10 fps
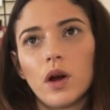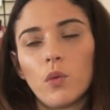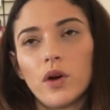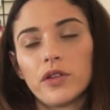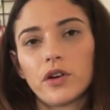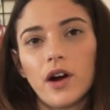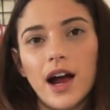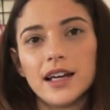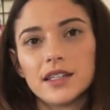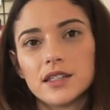with
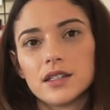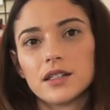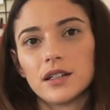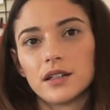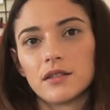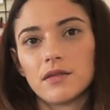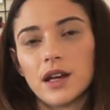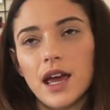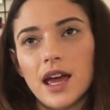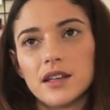Christ
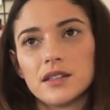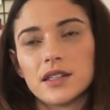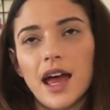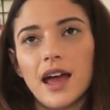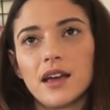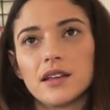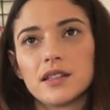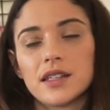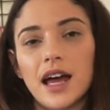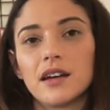as a
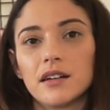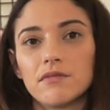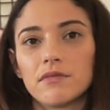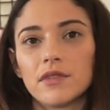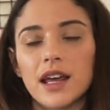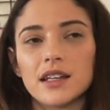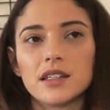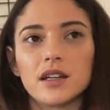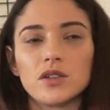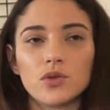son, as
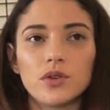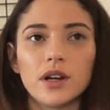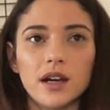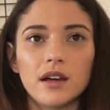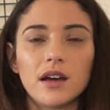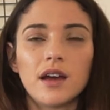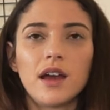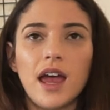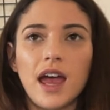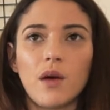a daughter,
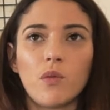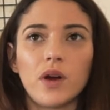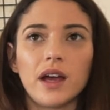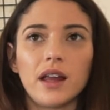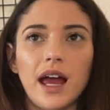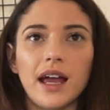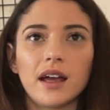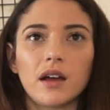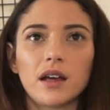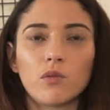and we are
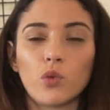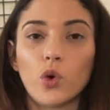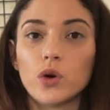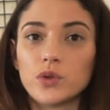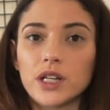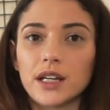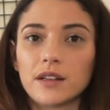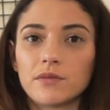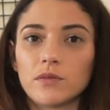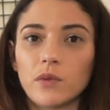like
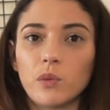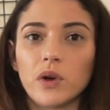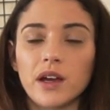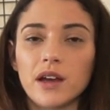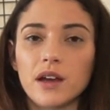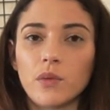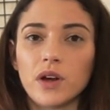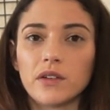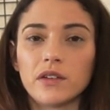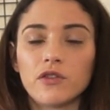royalty when we're
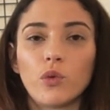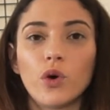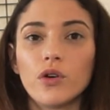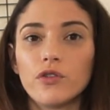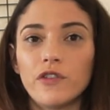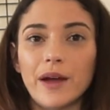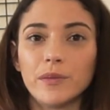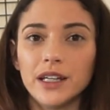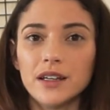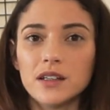we're in the royal
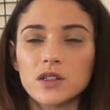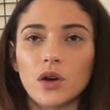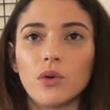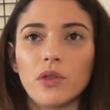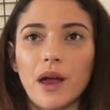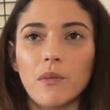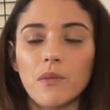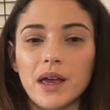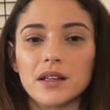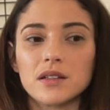family so that
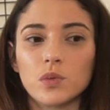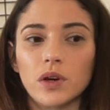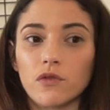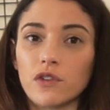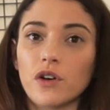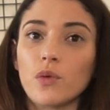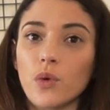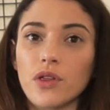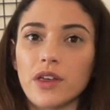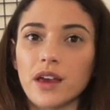means we're very
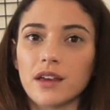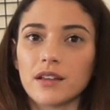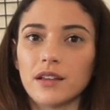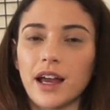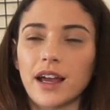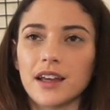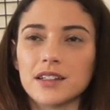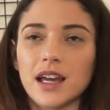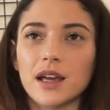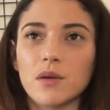worthy like
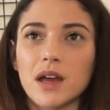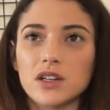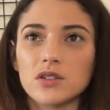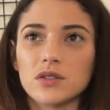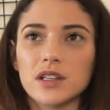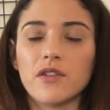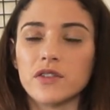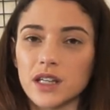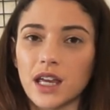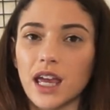it's like imagine yourself
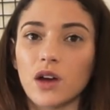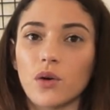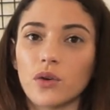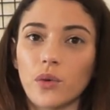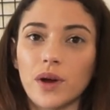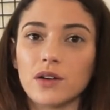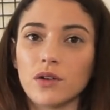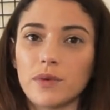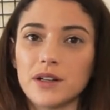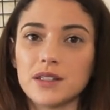as a king or a queen or
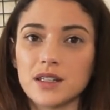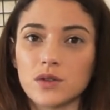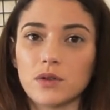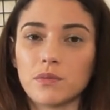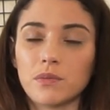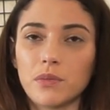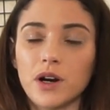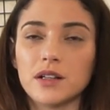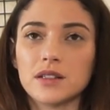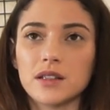a princess or a
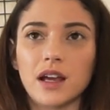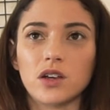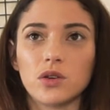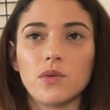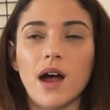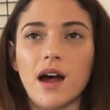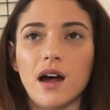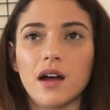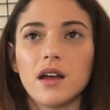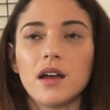prince like you
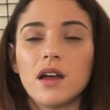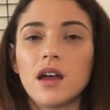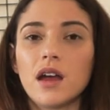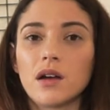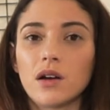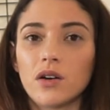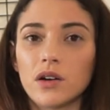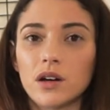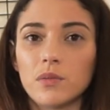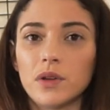are
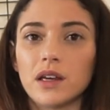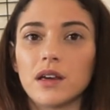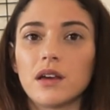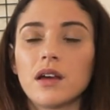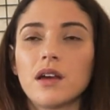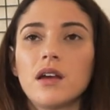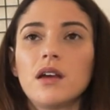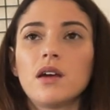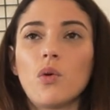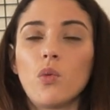incredibly
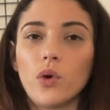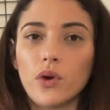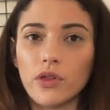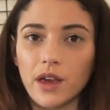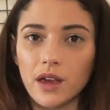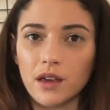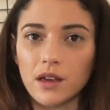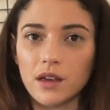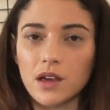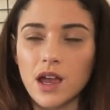worthy
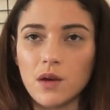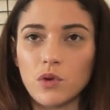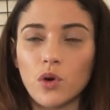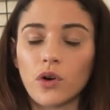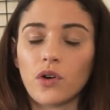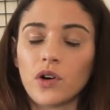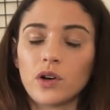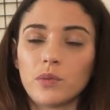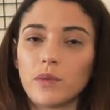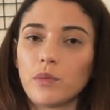and you're
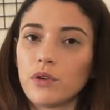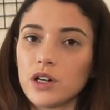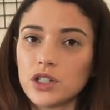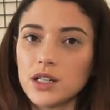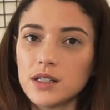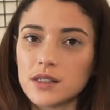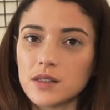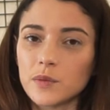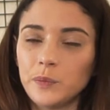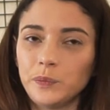incredibly
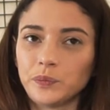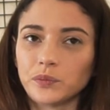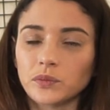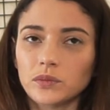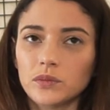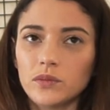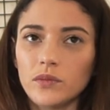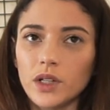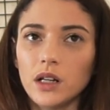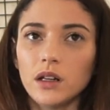precious
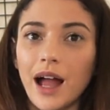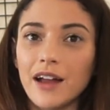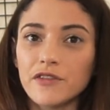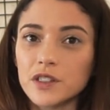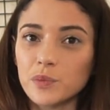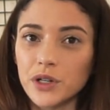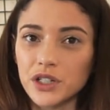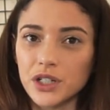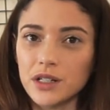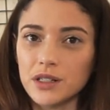life is
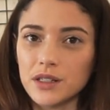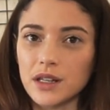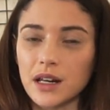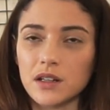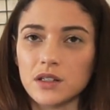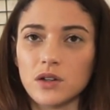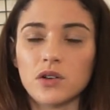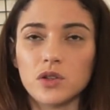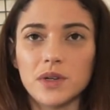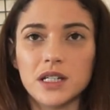precious and it's not
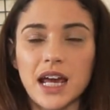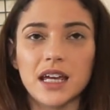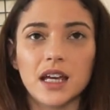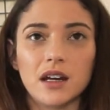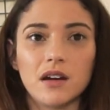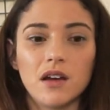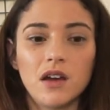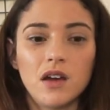to be taken